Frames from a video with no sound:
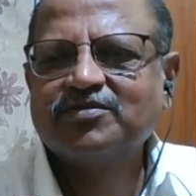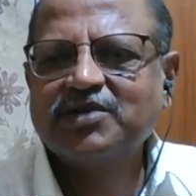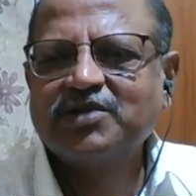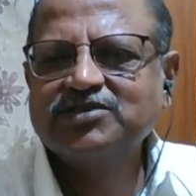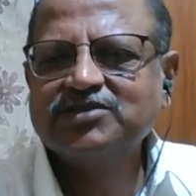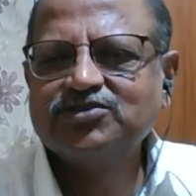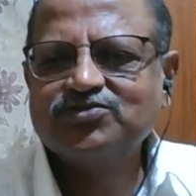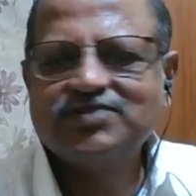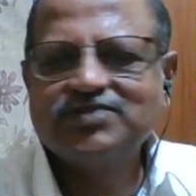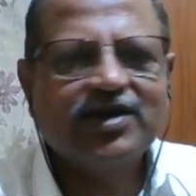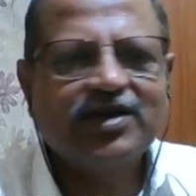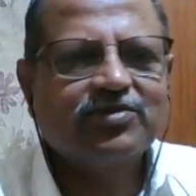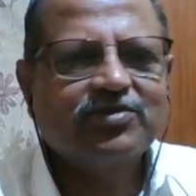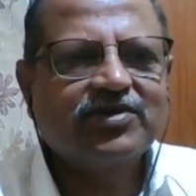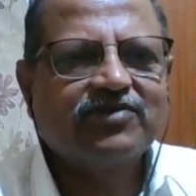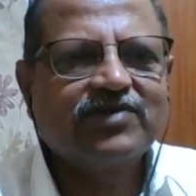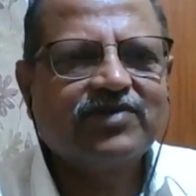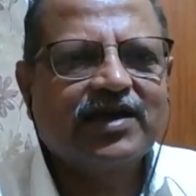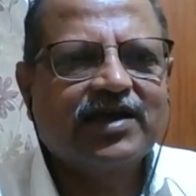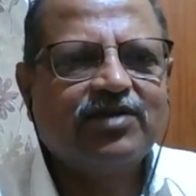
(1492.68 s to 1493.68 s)
Manjuji, I'm
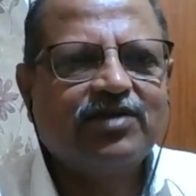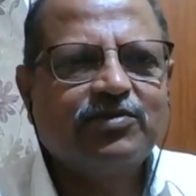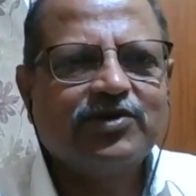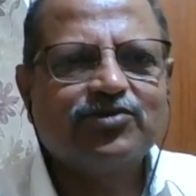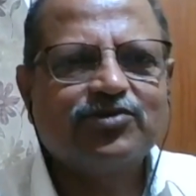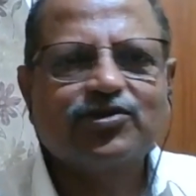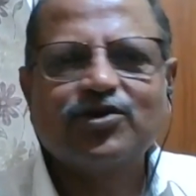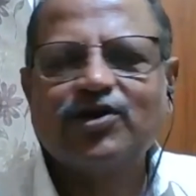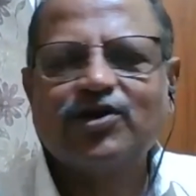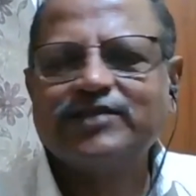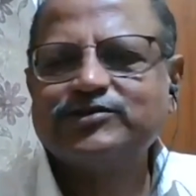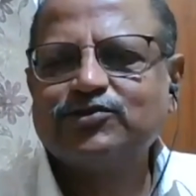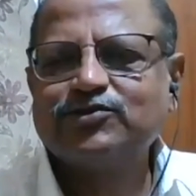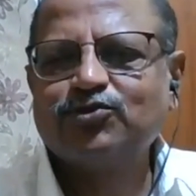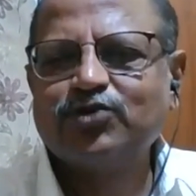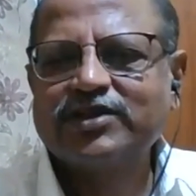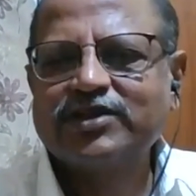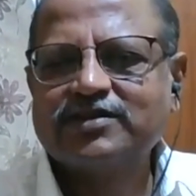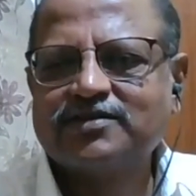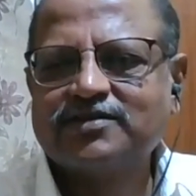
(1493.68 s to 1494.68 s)
giving unmute. You also
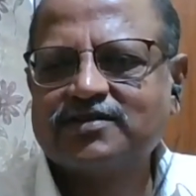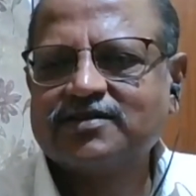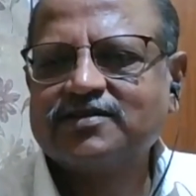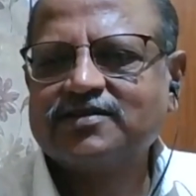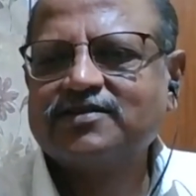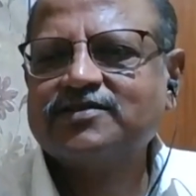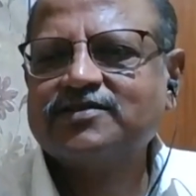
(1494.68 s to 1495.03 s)
do it.